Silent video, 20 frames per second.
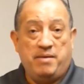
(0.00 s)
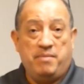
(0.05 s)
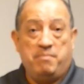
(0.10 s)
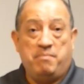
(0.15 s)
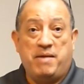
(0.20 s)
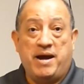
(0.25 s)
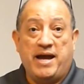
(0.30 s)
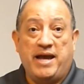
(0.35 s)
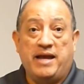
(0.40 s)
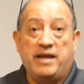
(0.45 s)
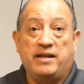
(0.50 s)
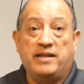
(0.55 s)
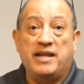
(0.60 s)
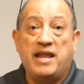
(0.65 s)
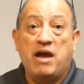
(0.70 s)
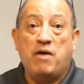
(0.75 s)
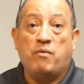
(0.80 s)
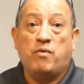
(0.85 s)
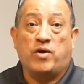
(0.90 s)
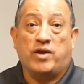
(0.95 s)
my
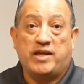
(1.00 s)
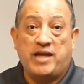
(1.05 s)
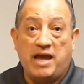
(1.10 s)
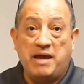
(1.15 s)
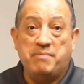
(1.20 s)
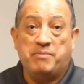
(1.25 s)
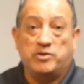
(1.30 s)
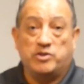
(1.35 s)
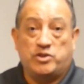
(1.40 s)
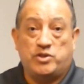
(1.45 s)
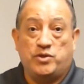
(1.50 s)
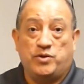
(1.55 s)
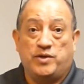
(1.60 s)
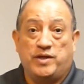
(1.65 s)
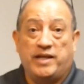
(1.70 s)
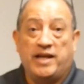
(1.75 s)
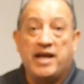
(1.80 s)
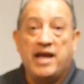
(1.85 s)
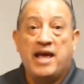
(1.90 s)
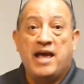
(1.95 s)
network cable to
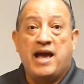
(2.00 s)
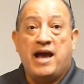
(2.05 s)
it,